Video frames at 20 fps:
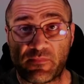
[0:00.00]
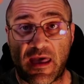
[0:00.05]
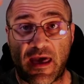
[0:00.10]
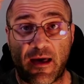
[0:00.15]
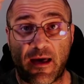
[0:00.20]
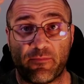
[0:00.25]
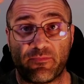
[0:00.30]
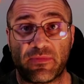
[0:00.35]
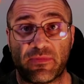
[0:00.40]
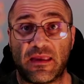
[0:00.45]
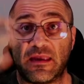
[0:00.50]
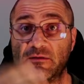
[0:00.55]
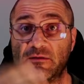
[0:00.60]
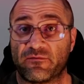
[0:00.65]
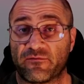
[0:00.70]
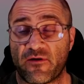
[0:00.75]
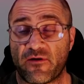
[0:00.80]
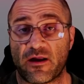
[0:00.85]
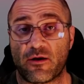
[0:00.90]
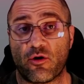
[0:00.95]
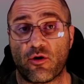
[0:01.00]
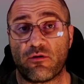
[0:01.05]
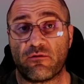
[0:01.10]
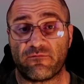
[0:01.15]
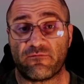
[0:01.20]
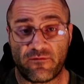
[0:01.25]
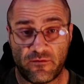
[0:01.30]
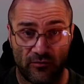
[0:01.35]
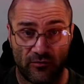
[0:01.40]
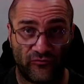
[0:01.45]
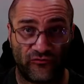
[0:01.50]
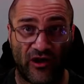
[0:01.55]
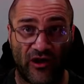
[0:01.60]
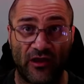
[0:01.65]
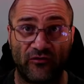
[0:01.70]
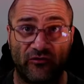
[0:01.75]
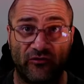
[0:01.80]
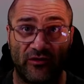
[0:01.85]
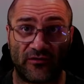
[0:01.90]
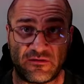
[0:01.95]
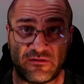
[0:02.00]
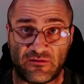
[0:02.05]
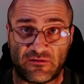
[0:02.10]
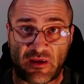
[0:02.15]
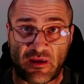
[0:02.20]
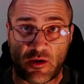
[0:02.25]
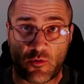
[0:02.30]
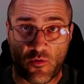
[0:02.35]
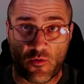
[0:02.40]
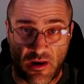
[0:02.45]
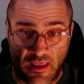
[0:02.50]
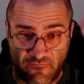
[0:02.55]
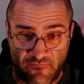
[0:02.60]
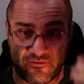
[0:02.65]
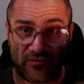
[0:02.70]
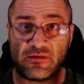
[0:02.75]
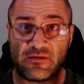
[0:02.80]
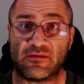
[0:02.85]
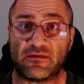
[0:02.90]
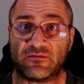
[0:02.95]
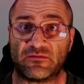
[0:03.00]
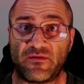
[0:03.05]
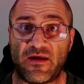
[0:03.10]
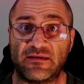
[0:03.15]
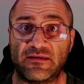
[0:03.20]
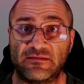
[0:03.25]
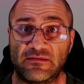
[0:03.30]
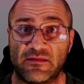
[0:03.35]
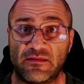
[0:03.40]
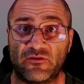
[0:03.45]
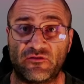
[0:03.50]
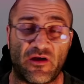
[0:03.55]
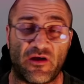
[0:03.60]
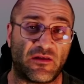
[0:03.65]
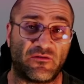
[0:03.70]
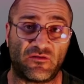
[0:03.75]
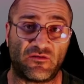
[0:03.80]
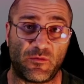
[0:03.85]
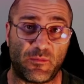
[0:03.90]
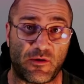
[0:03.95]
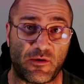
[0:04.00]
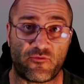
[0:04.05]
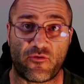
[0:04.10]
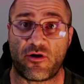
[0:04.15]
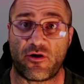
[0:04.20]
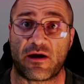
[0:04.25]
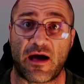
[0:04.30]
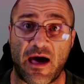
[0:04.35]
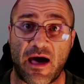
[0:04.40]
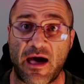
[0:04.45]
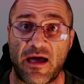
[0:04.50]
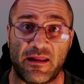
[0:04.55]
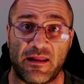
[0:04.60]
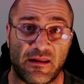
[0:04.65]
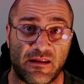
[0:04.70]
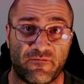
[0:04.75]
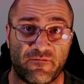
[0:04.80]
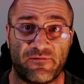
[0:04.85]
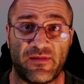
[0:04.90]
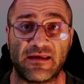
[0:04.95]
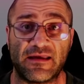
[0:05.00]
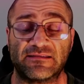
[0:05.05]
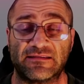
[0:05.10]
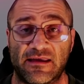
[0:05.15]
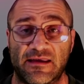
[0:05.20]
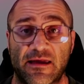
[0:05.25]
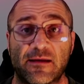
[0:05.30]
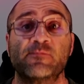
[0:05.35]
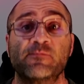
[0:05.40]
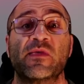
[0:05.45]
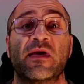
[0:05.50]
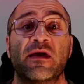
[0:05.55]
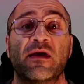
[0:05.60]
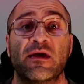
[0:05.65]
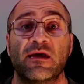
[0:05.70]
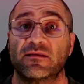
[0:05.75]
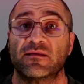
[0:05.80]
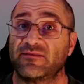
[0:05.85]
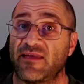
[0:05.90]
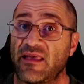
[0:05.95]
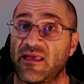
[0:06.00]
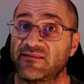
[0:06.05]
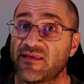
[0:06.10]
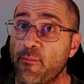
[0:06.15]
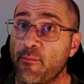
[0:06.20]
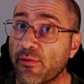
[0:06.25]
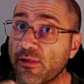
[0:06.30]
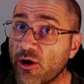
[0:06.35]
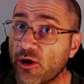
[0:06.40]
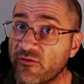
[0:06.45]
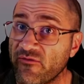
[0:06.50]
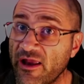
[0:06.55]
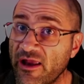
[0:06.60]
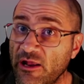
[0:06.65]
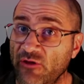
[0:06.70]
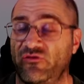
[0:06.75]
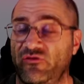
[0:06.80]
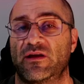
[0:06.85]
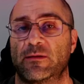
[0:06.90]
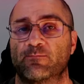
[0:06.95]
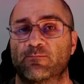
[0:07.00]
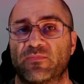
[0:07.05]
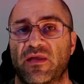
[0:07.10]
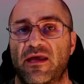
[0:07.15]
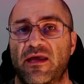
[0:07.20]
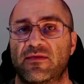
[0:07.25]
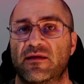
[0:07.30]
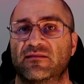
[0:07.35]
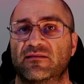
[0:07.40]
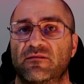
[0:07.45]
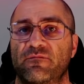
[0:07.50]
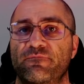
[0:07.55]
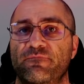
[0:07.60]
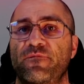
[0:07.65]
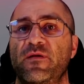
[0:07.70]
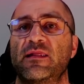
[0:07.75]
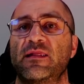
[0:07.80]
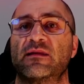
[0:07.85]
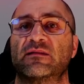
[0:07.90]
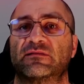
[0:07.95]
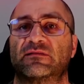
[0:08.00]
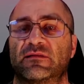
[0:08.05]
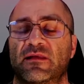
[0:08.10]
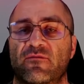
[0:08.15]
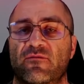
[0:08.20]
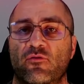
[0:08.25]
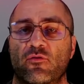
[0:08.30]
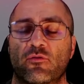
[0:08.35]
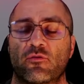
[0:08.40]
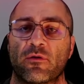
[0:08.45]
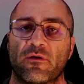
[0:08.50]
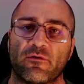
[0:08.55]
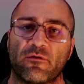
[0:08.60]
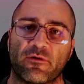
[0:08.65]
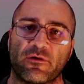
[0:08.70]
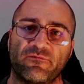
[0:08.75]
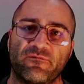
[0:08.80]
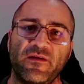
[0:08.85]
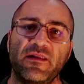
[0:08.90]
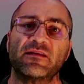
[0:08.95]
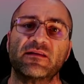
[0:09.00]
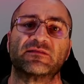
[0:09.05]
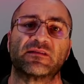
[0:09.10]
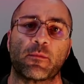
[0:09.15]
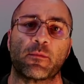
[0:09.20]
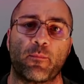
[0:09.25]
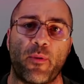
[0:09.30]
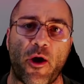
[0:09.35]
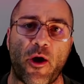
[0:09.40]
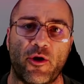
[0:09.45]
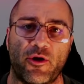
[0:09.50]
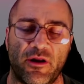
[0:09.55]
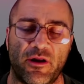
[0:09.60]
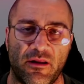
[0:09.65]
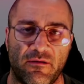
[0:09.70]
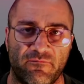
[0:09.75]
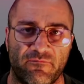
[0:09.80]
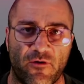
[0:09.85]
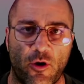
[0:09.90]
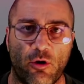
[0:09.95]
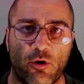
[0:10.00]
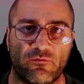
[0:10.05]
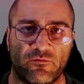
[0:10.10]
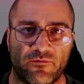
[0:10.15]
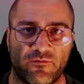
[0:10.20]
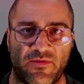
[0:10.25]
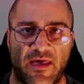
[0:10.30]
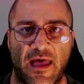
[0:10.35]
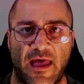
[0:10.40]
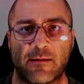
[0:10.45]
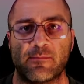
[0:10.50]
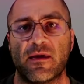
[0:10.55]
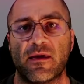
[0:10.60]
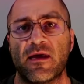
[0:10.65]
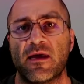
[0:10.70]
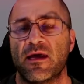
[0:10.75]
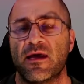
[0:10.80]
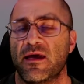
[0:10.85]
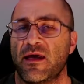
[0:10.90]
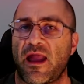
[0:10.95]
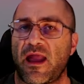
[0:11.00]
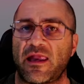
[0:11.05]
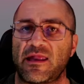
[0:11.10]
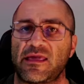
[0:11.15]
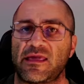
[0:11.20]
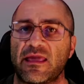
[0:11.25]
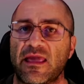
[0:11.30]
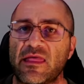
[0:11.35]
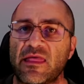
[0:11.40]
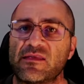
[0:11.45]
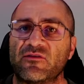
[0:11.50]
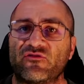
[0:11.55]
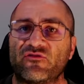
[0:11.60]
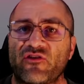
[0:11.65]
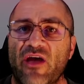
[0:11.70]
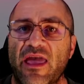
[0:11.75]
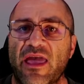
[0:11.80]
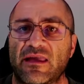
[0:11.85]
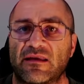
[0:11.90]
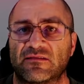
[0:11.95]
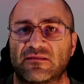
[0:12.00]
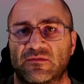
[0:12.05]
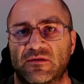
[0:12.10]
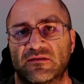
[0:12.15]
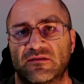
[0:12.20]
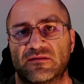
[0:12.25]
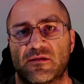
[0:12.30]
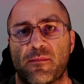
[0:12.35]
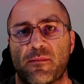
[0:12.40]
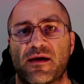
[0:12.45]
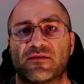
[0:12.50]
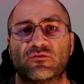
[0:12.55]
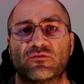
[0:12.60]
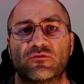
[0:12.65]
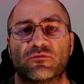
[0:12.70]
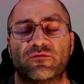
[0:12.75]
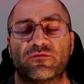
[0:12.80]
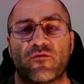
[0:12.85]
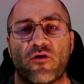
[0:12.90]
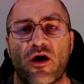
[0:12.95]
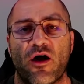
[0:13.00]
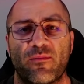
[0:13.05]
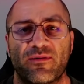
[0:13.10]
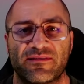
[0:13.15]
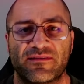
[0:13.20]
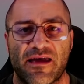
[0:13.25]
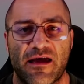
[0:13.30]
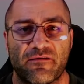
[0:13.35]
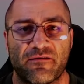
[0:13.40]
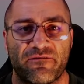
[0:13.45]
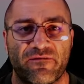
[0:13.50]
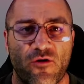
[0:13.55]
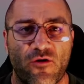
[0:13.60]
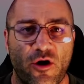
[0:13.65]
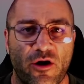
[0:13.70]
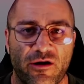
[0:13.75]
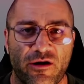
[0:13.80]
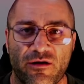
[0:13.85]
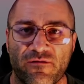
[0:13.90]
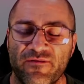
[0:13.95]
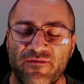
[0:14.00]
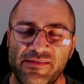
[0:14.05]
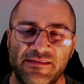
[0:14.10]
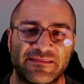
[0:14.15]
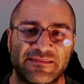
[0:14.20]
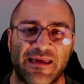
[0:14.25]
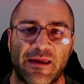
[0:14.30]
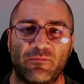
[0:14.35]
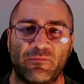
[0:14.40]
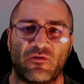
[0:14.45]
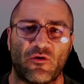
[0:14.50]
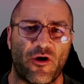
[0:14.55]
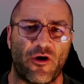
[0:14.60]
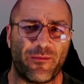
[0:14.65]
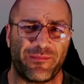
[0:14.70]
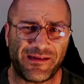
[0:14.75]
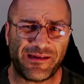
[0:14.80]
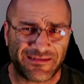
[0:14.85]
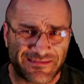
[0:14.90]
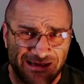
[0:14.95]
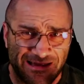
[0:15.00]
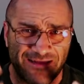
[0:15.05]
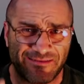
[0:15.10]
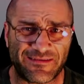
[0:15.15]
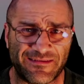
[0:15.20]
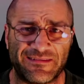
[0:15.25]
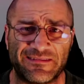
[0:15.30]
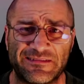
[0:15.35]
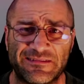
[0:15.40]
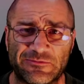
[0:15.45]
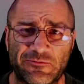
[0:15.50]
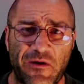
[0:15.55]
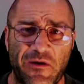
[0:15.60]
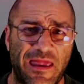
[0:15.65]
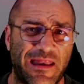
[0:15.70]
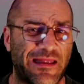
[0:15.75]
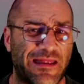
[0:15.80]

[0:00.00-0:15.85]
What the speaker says: in front of judges, and so you want everything that's facing the judge to be rock hard and you're flexing it, takes up a lot of energy. And there's a fitness level or a fitness component involved with that. And you can get the shakes because the muscle fibers aren't firing off at the same time. And you start to sweat and